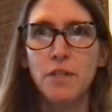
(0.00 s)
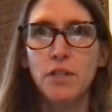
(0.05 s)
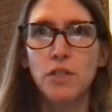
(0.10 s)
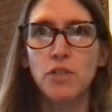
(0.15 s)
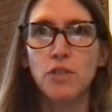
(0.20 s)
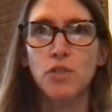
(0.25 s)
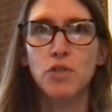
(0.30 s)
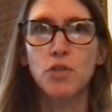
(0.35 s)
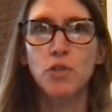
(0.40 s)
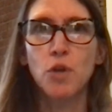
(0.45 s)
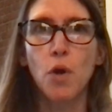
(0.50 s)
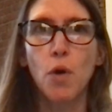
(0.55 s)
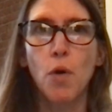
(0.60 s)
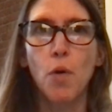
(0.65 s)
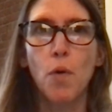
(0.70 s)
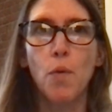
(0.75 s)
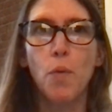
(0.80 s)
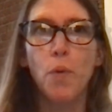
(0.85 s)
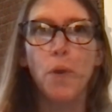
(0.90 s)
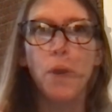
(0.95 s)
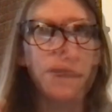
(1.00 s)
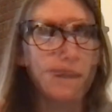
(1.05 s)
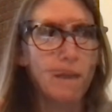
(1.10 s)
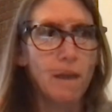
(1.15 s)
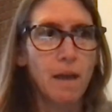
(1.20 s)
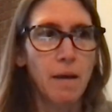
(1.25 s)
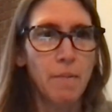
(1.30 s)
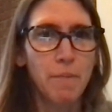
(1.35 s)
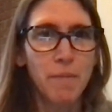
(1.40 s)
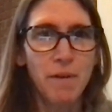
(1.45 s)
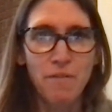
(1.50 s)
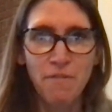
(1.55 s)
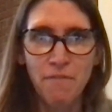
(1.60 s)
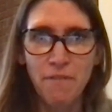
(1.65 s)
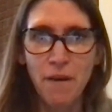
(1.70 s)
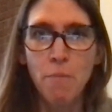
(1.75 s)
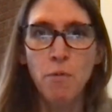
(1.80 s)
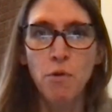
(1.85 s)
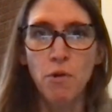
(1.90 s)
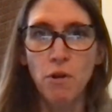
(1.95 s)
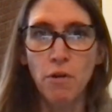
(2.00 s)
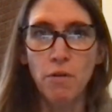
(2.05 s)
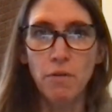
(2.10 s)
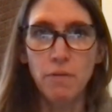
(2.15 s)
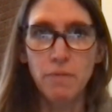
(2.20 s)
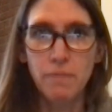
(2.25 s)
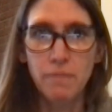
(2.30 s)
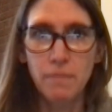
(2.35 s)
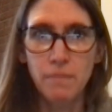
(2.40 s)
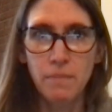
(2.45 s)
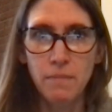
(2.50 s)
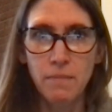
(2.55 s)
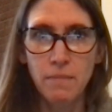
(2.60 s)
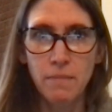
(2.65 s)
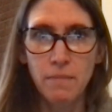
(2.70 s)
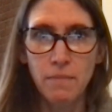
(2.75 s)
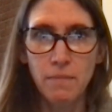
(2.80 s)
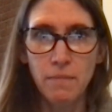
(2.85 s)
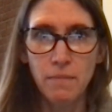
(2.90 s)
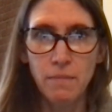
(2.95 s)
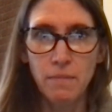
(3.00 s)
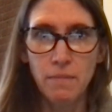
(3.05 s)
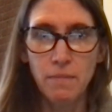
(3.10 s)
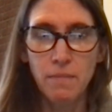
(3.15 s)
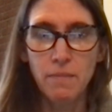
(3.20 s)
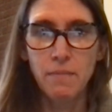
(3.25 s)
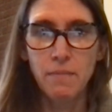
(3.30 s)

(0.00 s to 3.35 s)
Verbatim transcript: feels so um, ephemeral. Yeah,